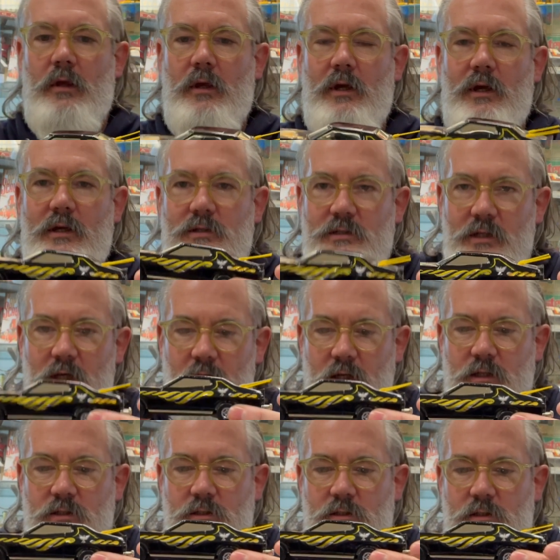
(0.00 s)
is
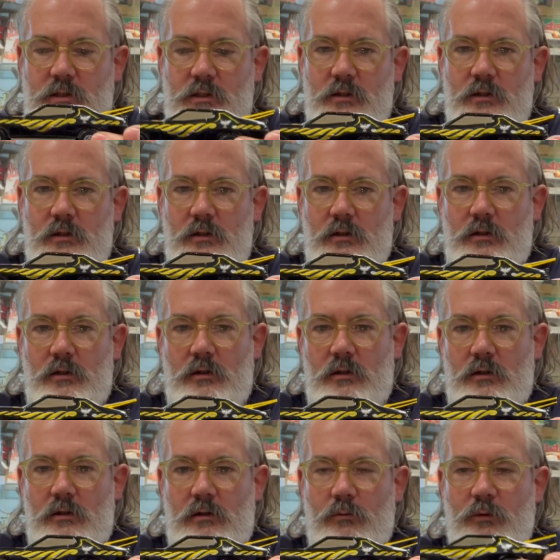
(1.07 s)
this
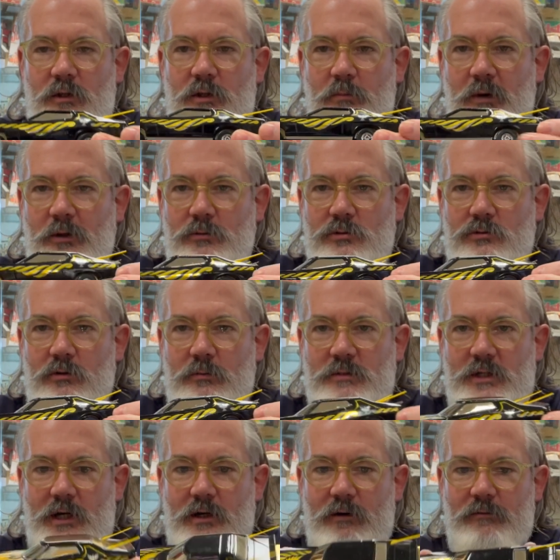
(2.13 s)
with the bones
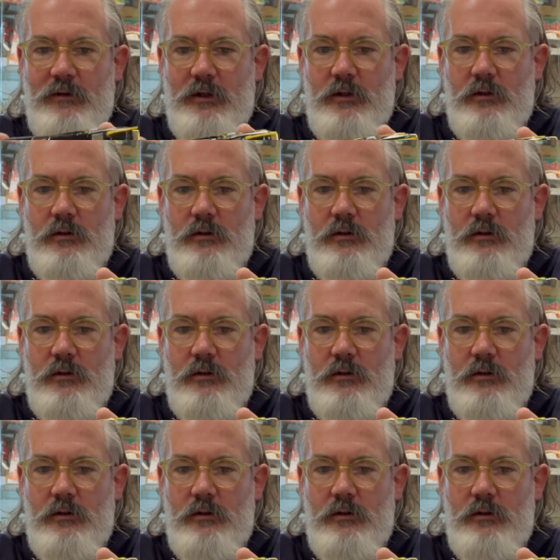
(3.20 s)
ripped out of it.